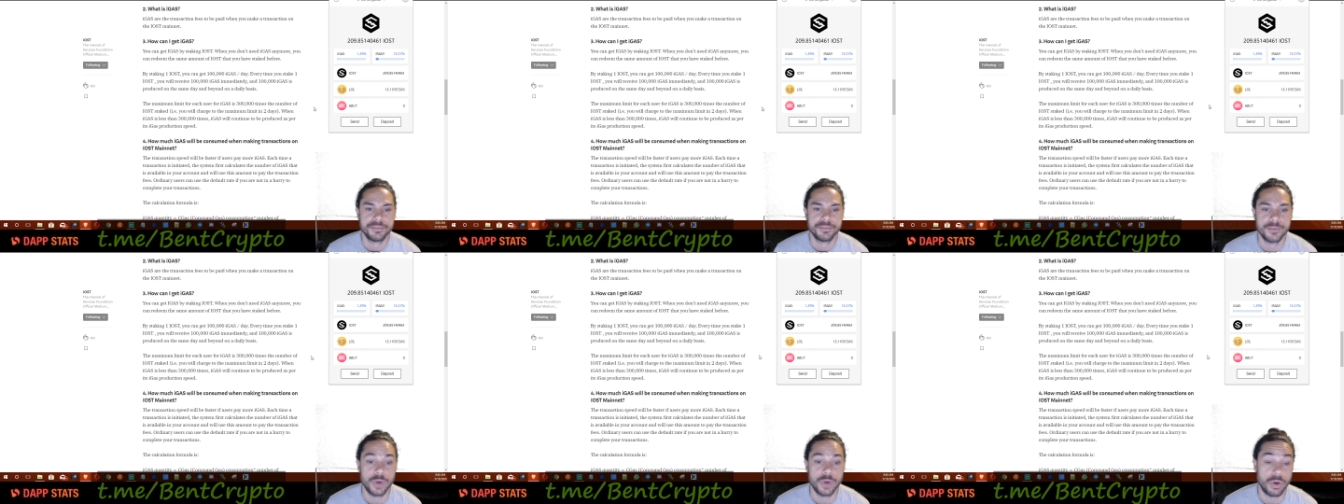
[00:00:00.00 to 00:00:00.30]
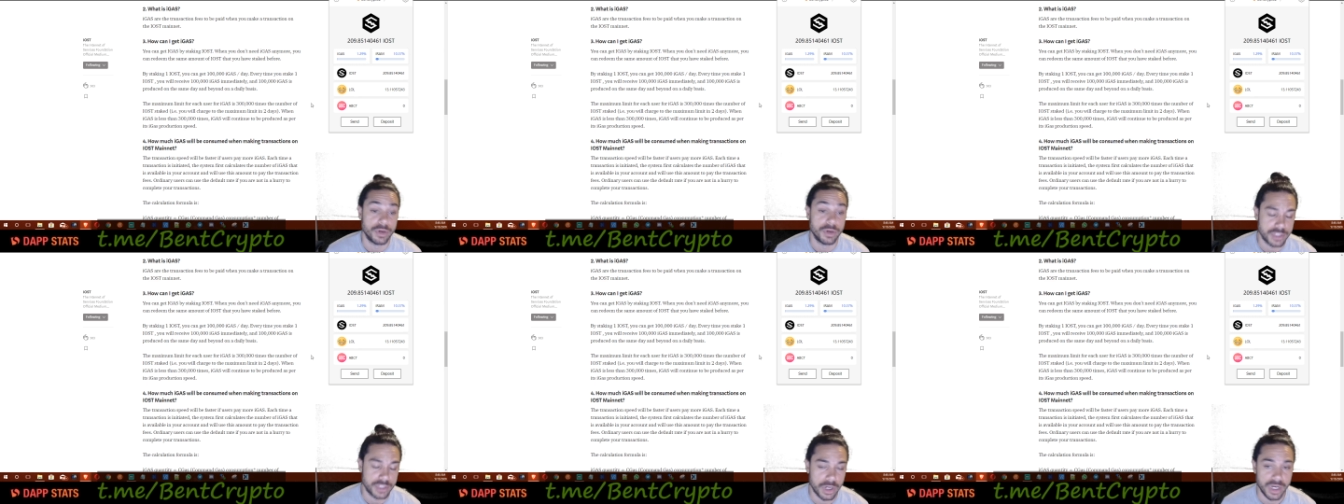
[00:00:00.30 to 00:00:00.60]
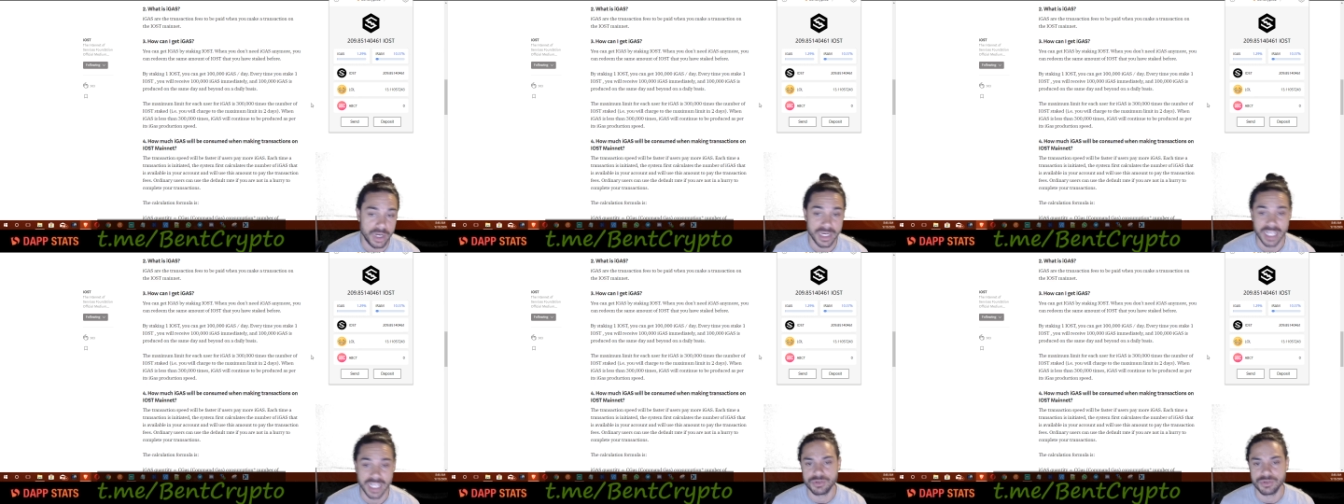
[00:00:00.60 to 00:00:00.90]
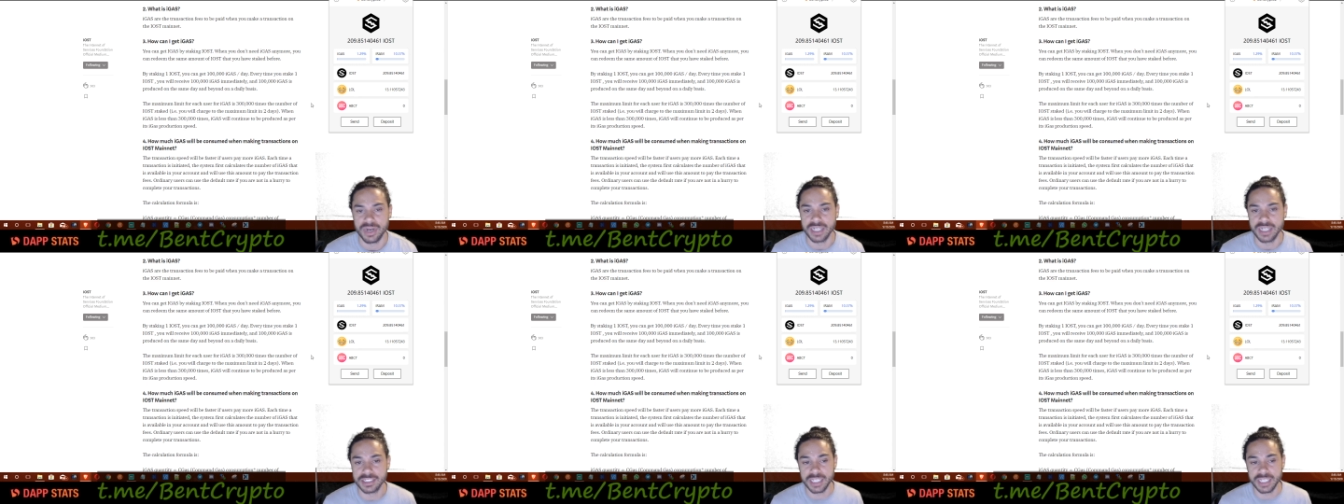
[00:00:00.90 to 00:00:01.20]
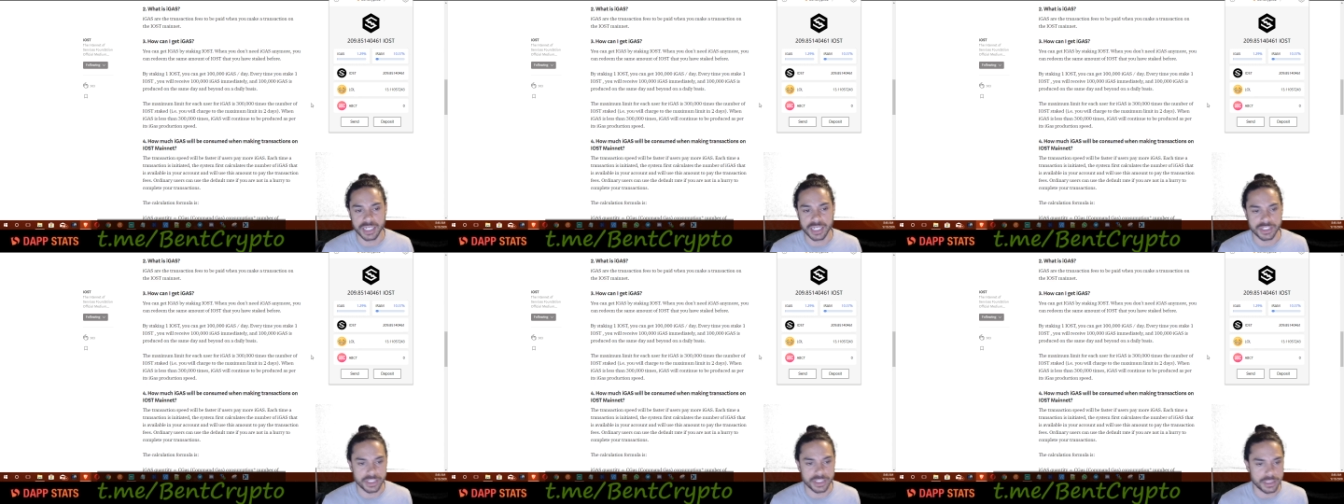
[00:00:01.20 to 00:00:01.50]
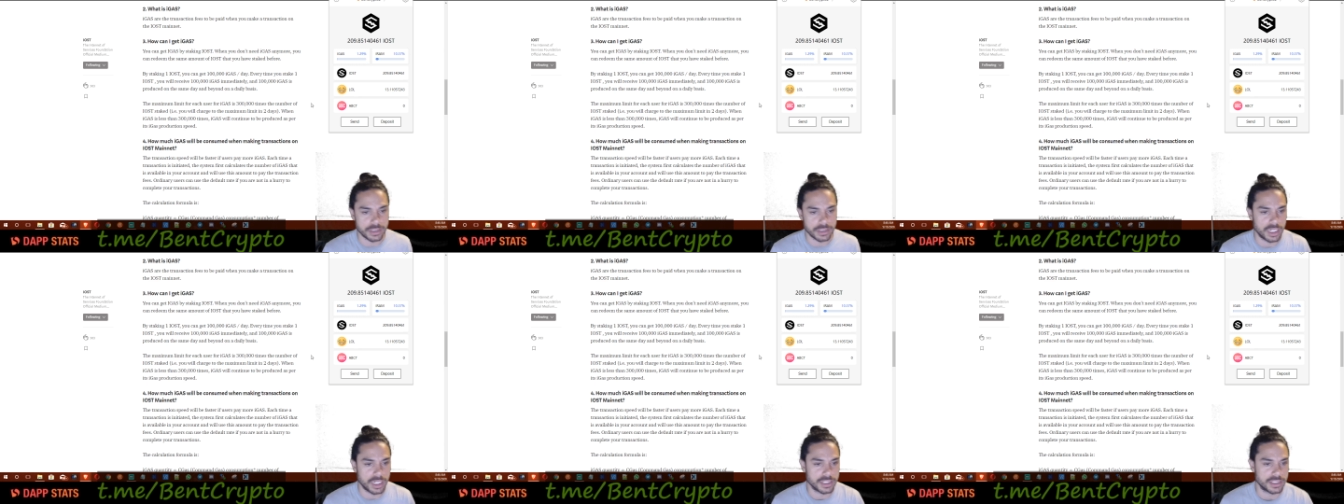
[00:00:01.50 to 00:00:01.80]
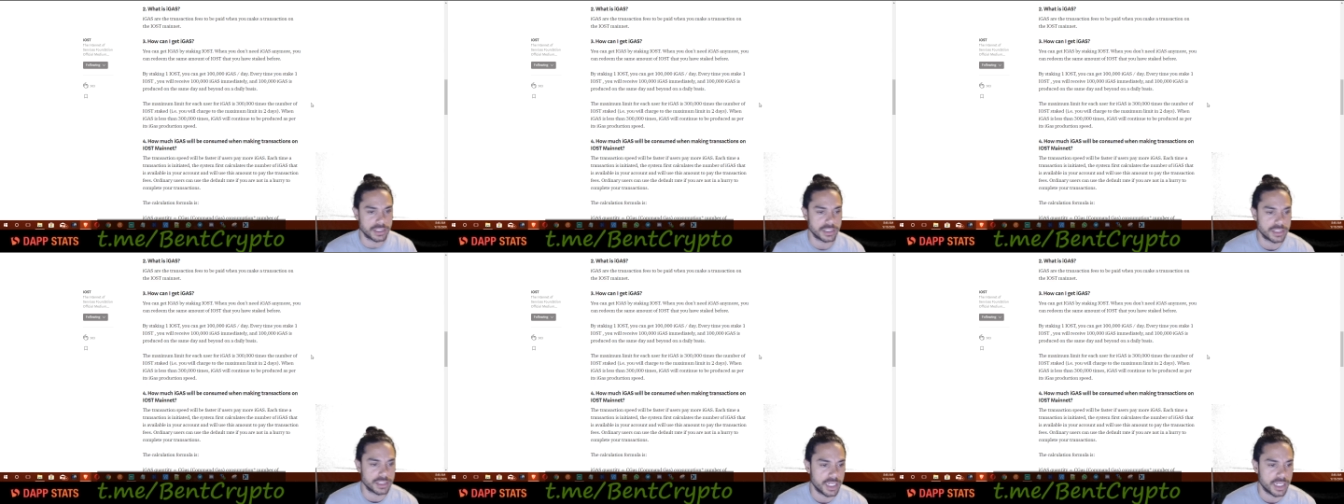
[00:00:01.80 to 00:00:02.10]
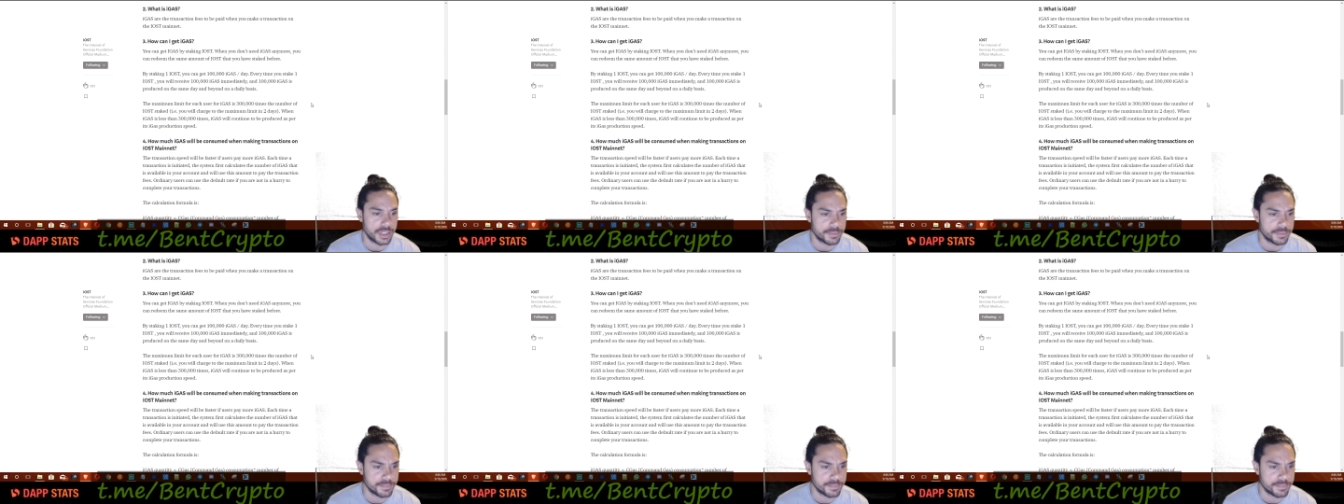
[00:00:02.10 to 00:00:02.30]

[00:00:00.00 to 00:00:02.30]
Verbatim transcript: or sorry, that transaction, I should say